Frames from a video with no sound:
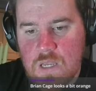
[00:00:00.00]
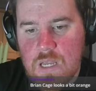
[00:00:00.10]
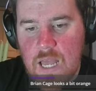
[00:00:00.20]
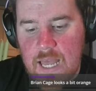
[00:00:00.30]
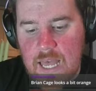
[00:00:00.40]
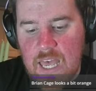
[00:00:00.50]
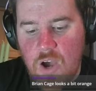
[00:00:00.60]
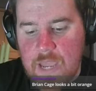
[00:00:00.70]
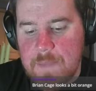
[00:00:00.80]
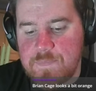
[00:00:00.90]

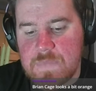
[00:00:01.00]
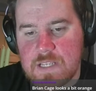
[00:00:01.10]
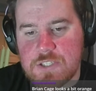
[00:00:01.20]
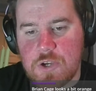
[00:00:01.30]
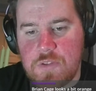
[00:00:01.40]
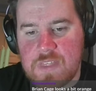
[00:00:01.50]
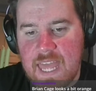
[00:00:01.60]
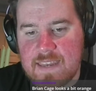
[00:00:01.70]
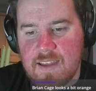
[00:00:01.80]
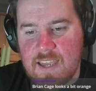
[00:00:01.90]
Okay, so
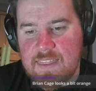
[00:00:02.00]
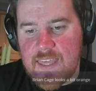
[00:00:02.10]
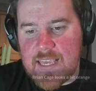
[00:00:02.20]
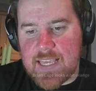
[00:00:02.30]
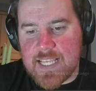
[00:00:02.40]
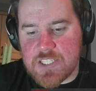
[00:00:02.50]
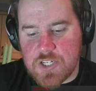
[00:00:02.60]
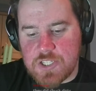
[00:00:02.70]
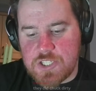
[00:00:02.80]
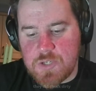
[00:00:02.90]
that I think is going
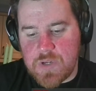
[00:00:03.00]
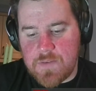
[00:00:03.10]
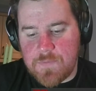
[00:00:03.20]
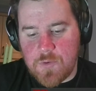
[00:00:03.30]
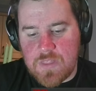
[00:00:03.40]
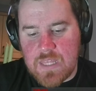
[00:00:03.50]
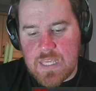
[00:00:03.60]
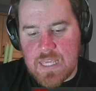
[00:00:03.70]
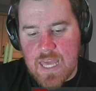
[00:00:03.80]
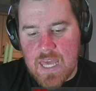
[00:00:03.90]
to do it for
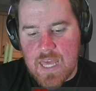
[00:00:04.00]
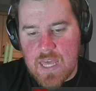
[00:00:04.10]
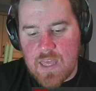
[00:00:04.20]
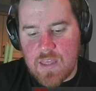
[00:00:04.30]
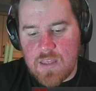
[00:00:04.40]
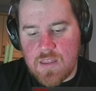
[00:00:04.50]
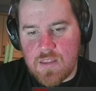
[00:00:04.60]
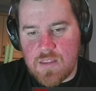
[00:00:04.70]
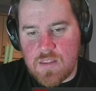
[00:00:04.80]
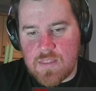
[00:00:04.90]
the
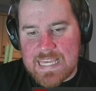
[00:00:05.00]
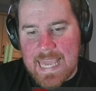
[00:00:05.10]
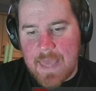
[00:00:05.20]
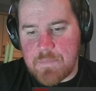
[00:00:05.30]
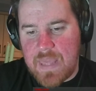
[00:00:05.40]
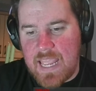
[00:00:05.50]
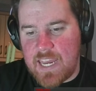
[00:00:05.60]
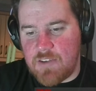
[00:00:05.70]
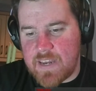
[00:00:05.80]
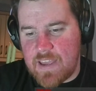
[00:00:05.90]

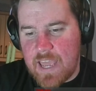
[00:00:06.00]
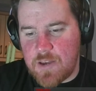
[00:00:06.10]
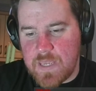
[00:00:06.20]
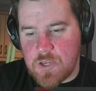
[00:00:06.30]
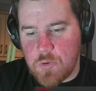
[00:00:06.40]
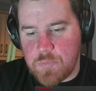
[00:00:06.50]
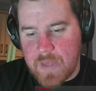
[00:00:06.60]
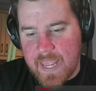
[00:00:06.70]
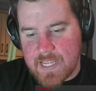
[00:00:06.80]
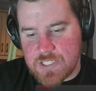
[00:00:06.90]
campaign right now. How do I go
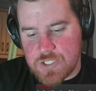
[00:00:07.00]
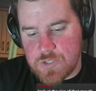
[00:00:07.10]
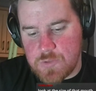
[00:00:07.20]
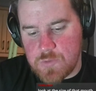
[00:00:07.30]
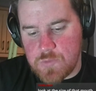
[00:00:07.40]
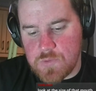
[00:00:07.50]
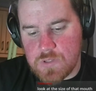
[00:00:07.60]
back to?